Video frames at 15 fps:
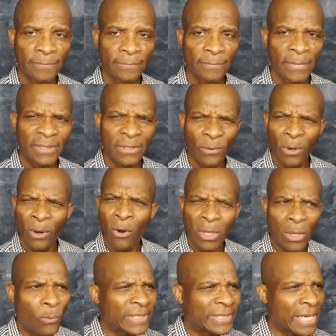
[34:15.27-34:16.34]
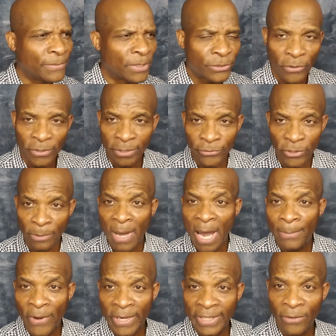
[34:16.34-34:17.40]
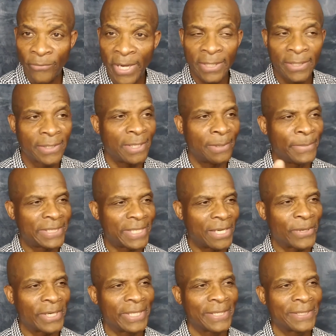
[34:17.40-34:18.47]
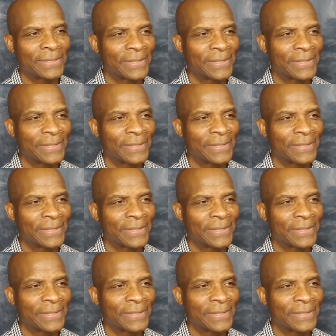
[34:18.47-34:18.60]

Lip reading: You say, well, hold on, what's that? You're searching through your Bible right now, right? Let me tell you what it is.